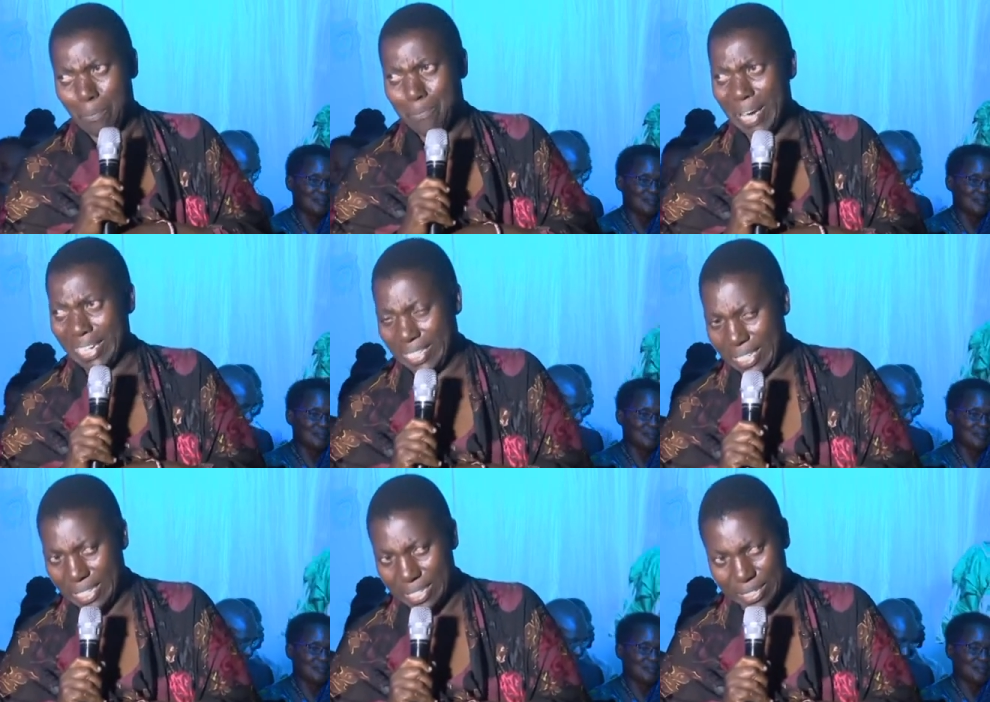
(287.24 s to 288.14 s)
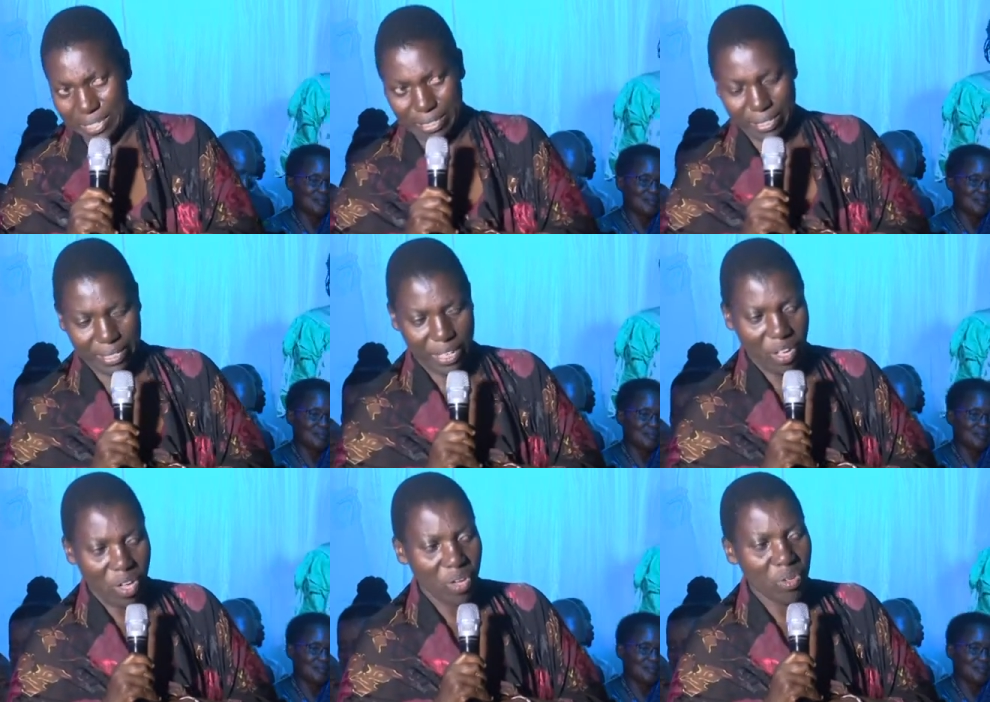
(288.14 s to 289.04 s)
Speaker 1: but
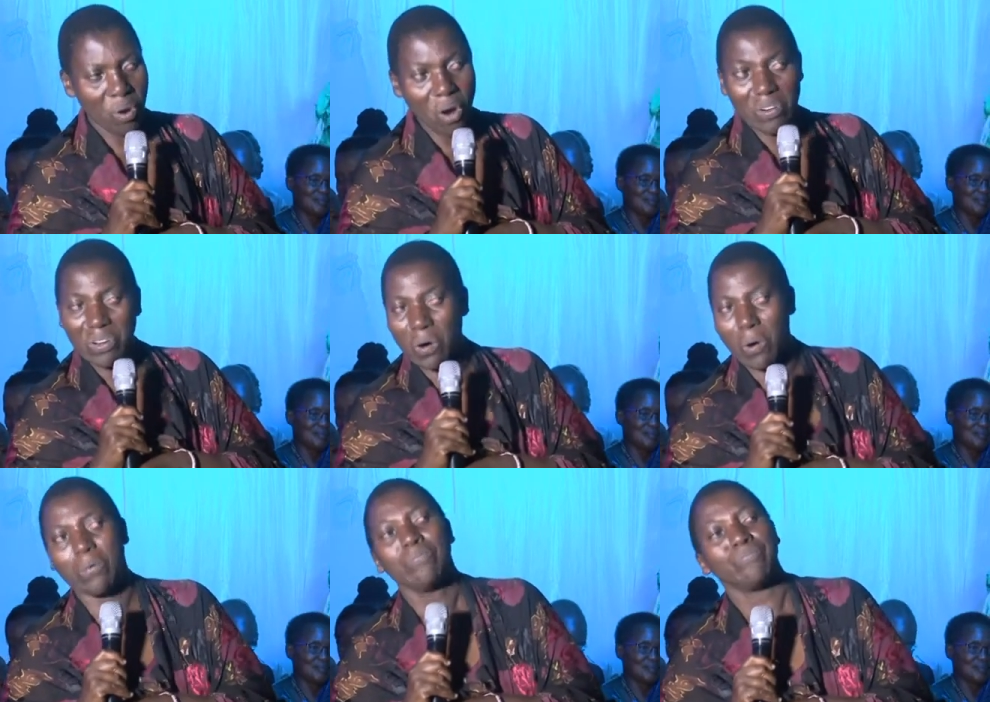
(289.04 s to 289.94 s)
you all know